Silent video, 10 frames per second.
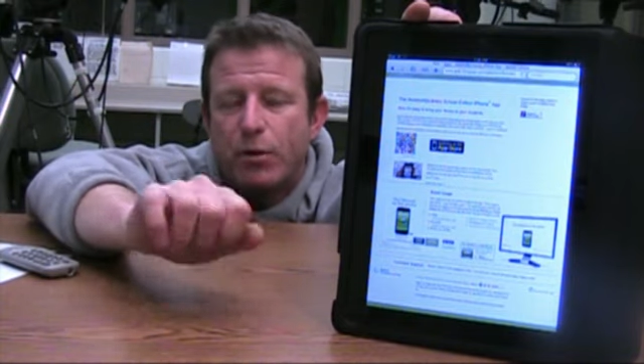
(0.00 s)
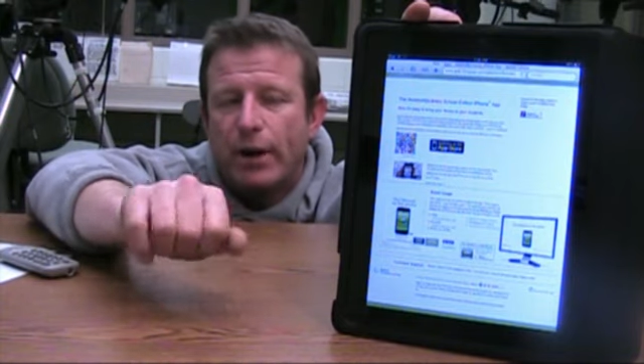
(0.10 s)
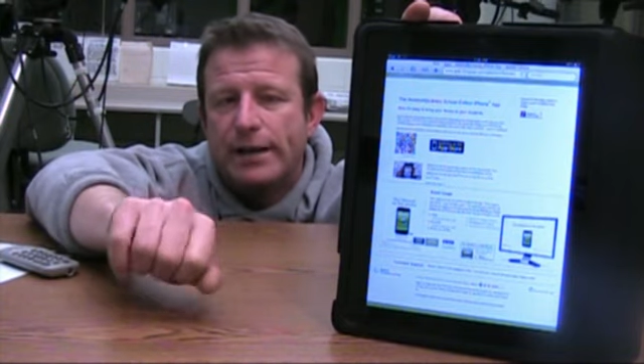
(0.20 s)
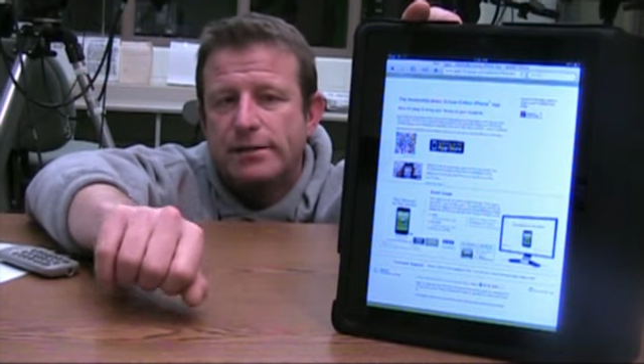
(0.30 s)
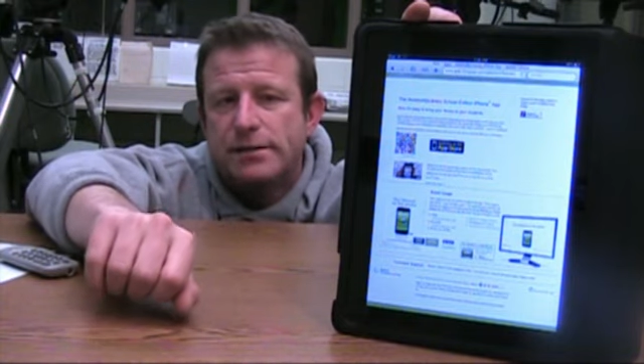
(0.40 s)

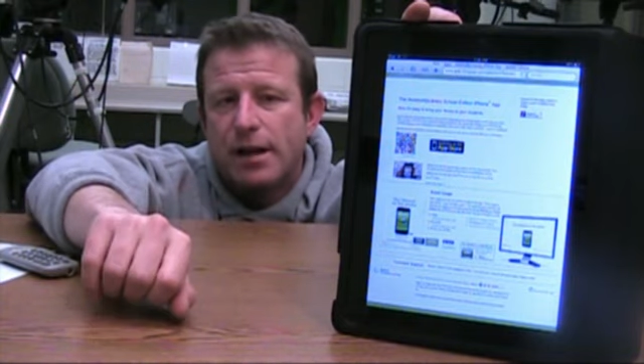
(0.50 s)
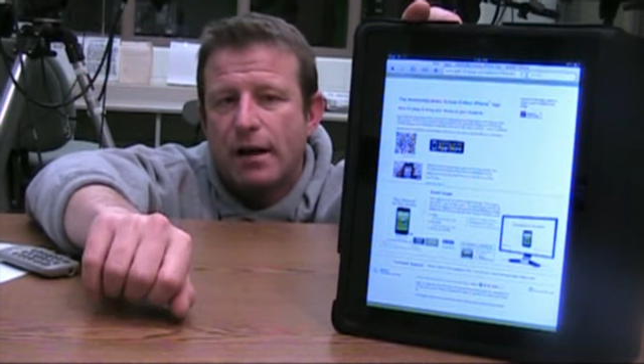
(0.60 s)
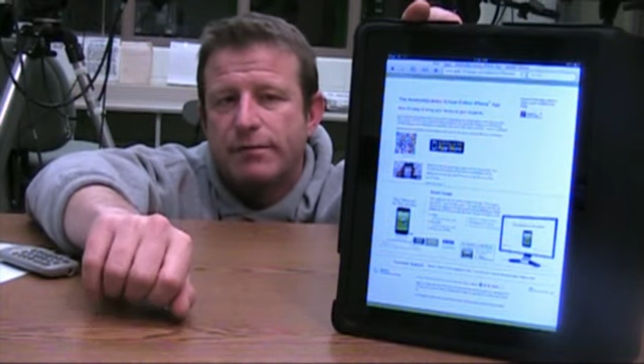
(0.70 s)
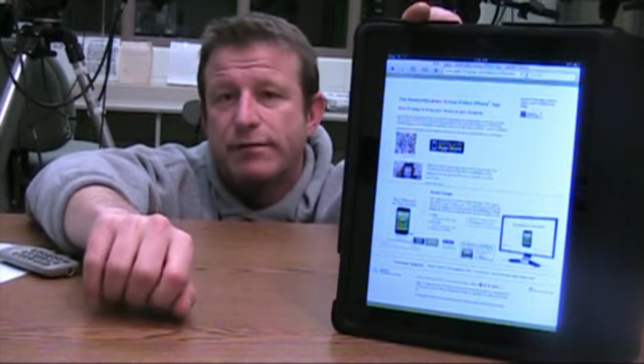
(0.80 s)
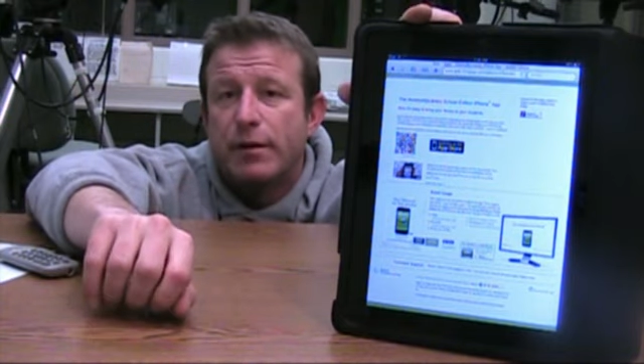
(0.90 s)
Great
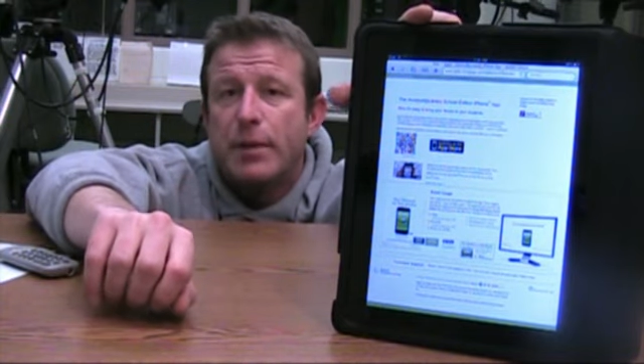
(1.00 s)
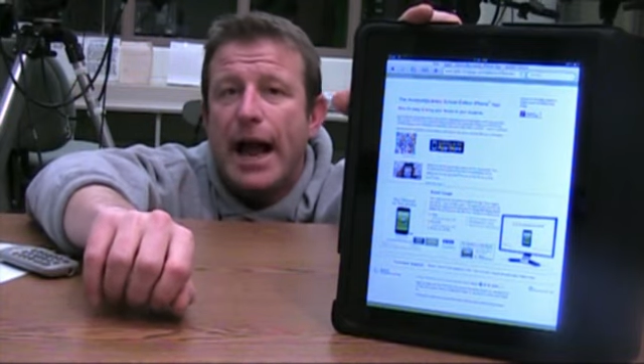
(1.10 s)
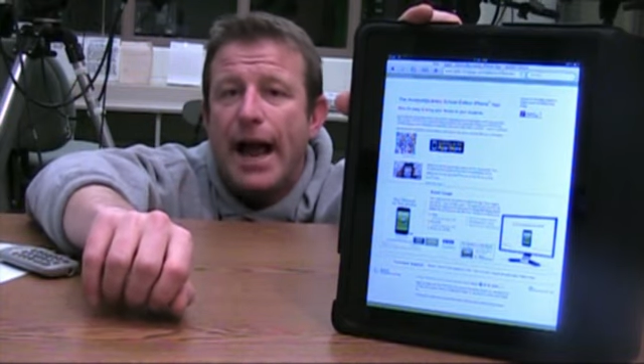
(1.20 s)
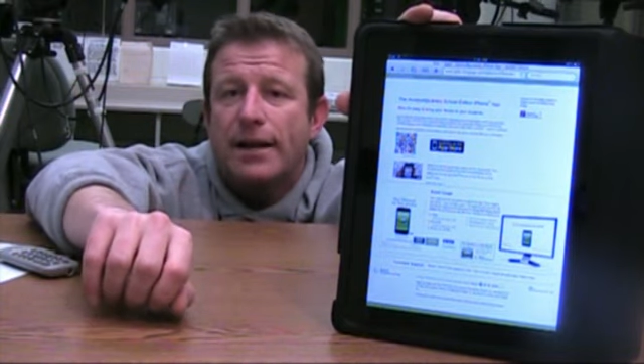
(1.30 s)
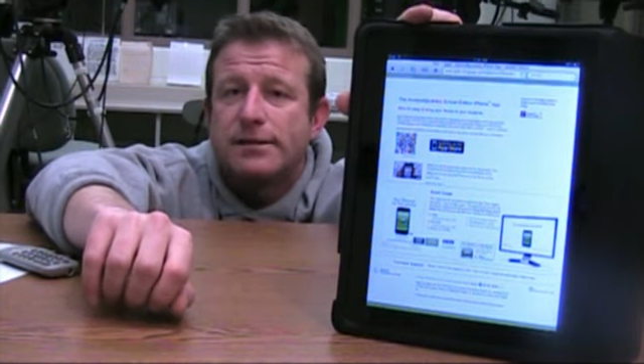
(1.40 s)
stuff from
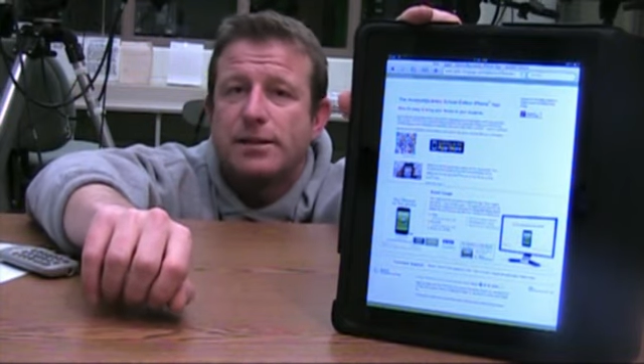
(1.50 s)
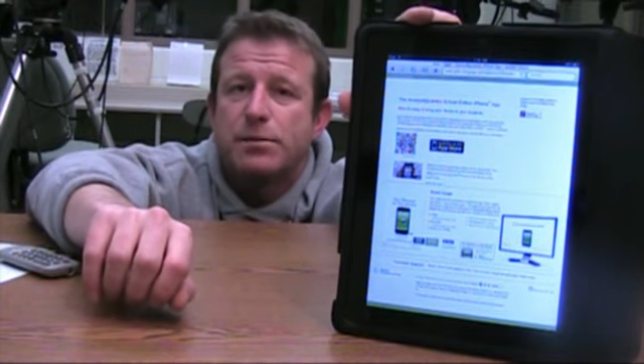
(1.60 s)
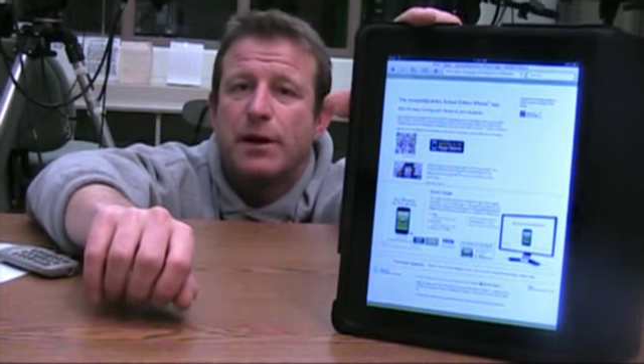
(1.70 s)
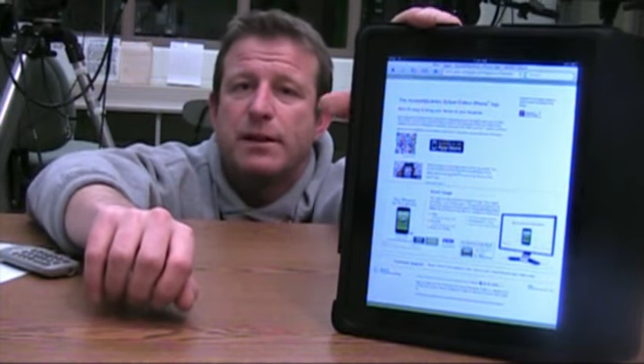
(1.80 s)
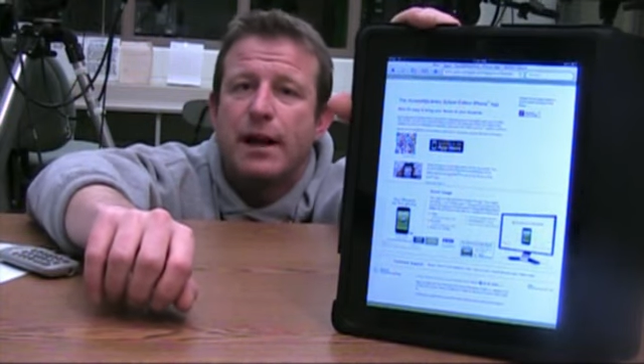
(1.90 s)

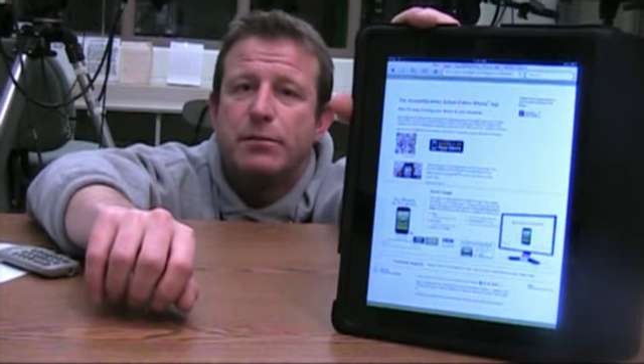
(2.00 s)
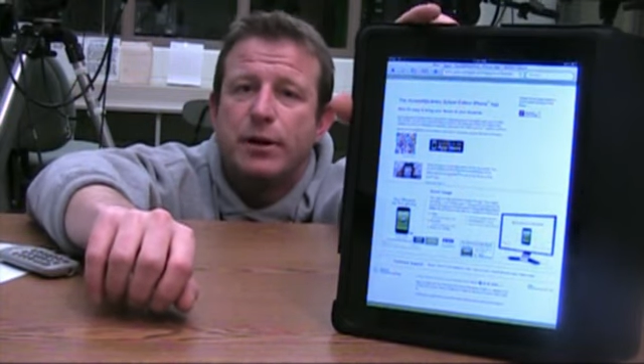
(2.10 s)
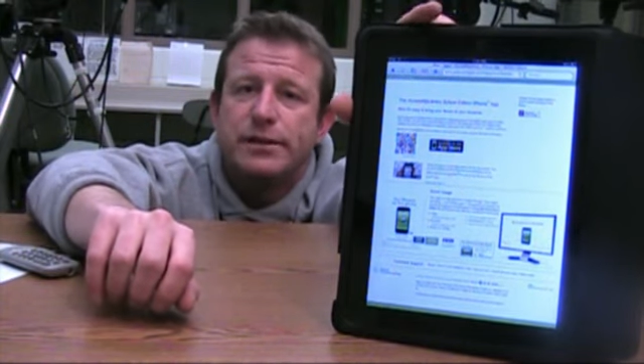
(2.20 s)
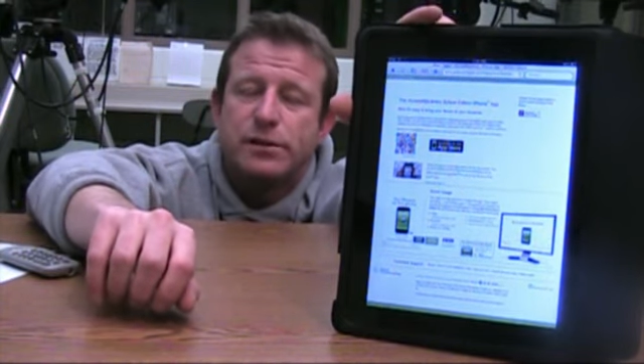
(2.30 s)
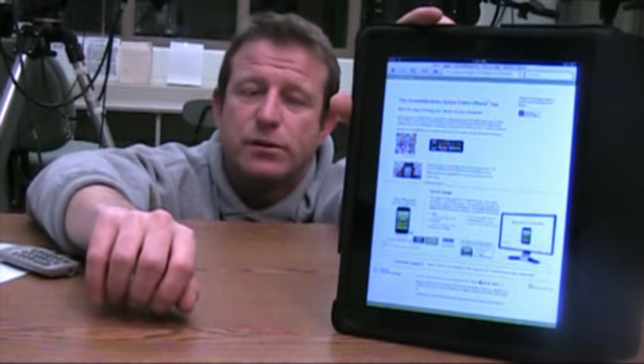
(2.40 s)
Access My
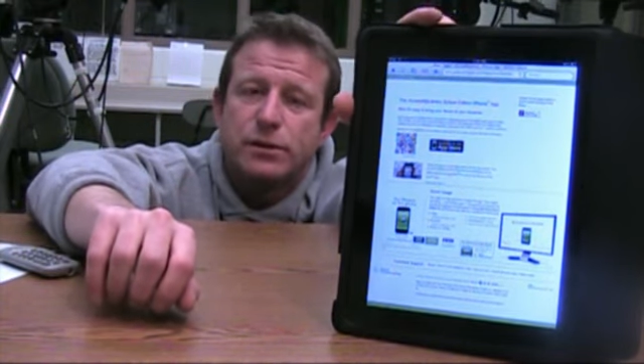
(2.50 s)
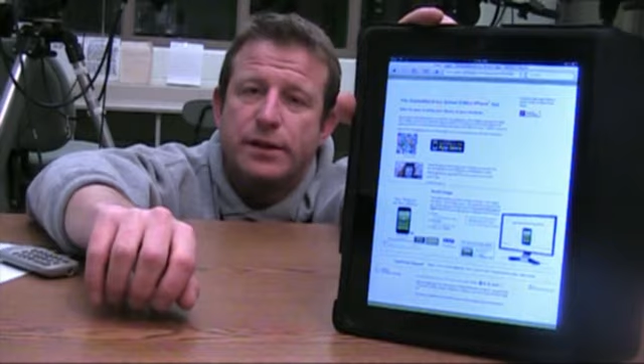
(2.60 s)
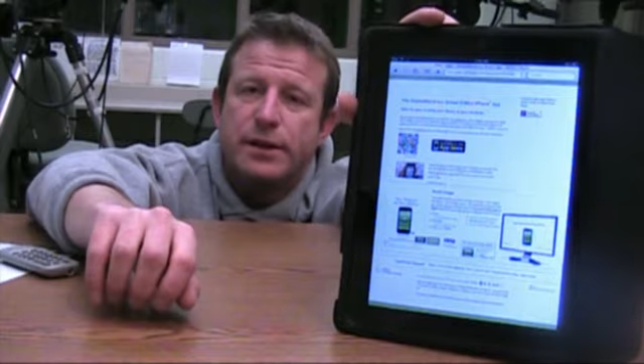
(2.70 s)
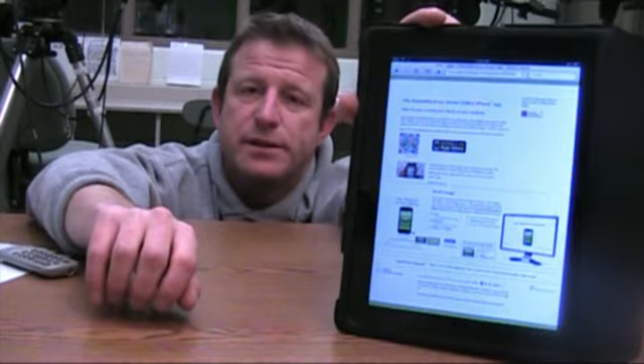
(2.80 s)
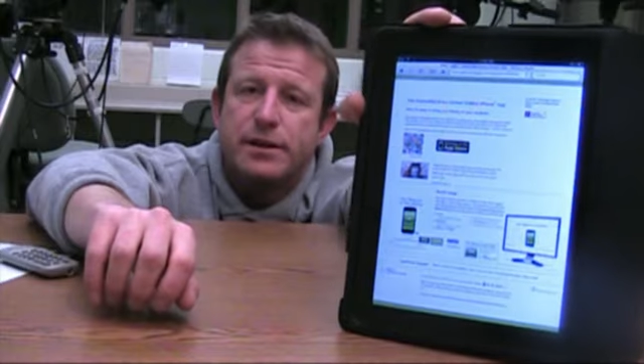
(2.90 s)
Library
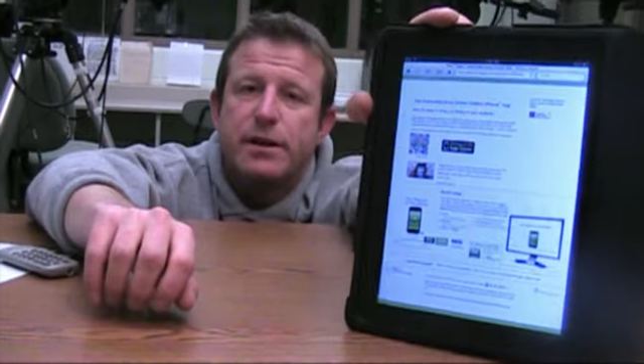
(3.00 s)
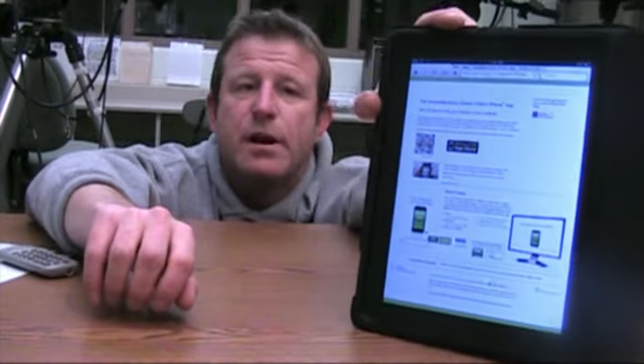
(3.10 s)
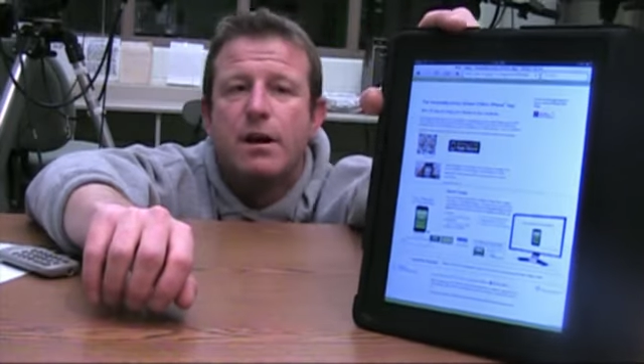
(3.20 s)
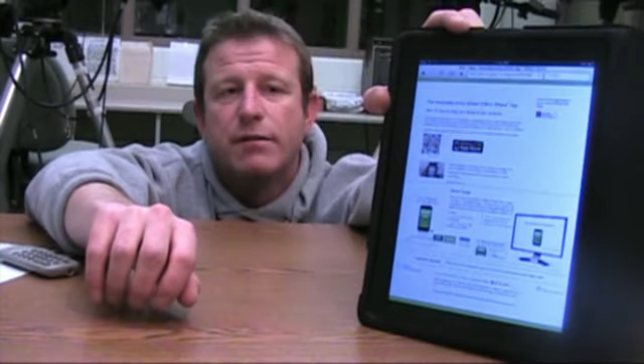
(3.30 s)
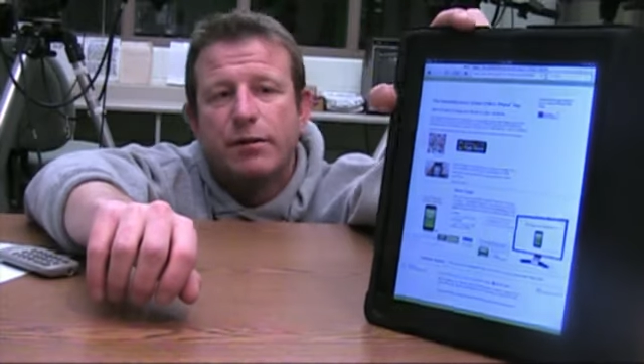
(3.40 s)
School
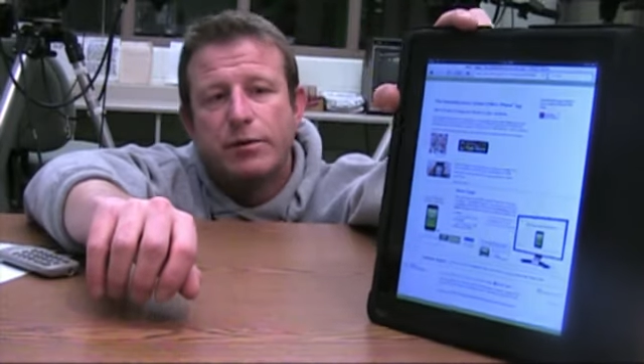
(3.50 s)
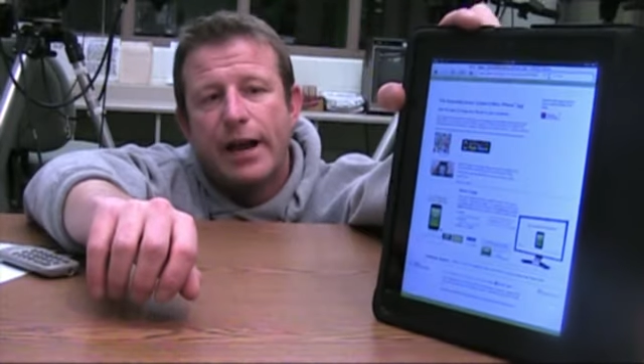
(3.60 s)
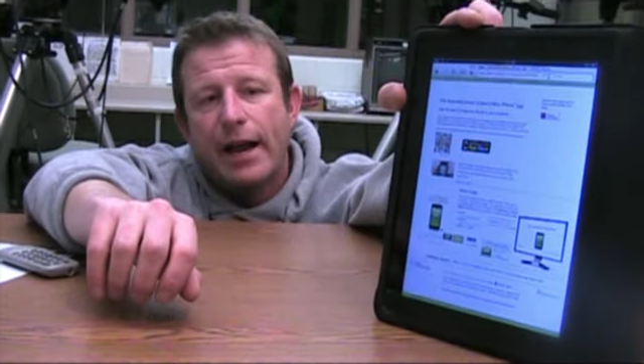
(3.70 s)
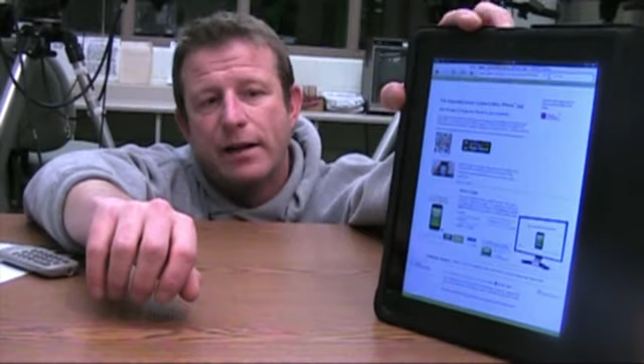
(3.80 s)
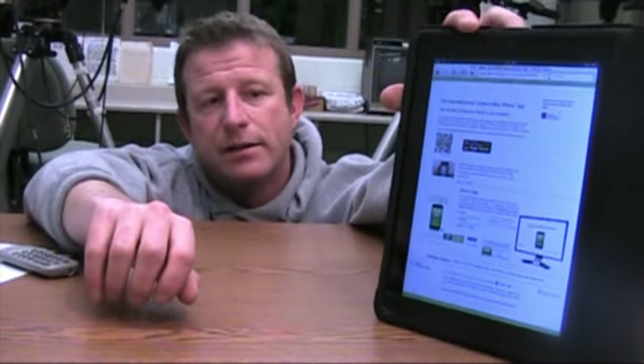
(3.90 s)
Edition from
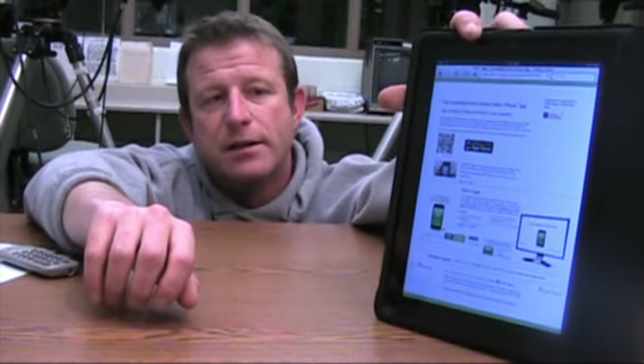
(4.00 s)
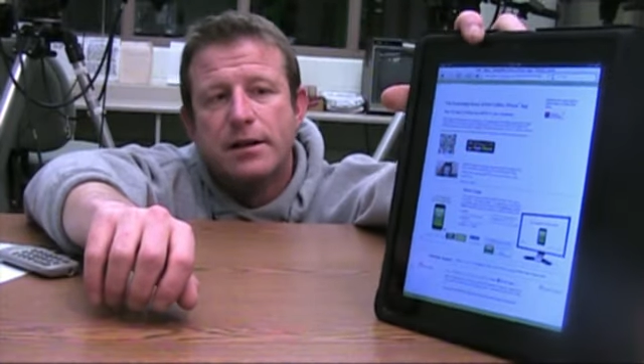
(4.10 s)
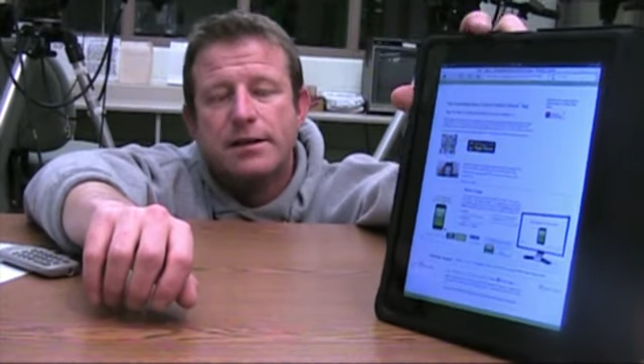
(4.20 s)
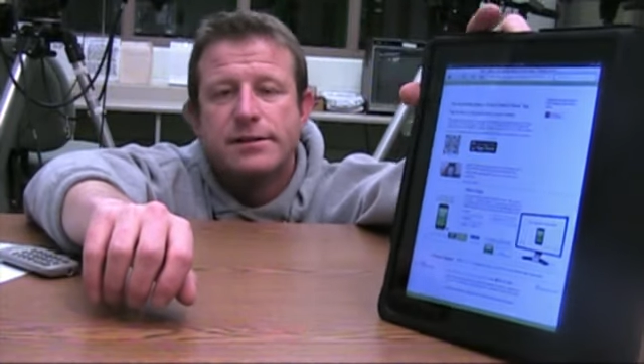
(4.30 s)
Gale,